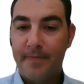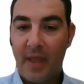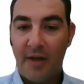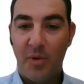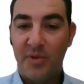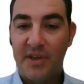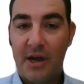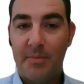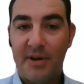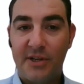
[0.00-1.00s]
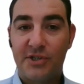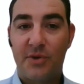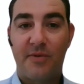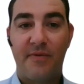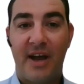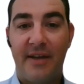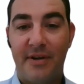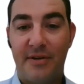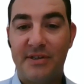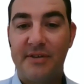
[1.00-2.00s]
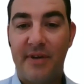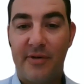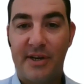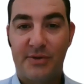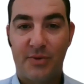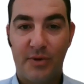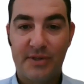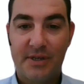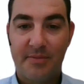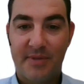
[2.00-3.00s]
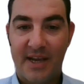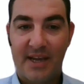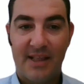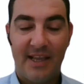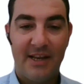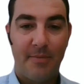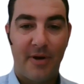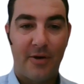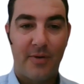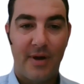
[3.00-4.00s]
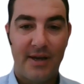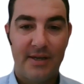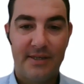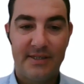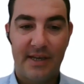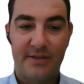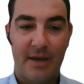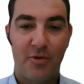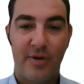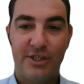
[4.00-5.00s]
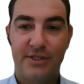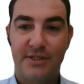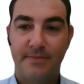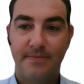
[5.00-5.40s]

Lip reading: I've been with the company just over 5 years in various roles, but I lead up our sales operations.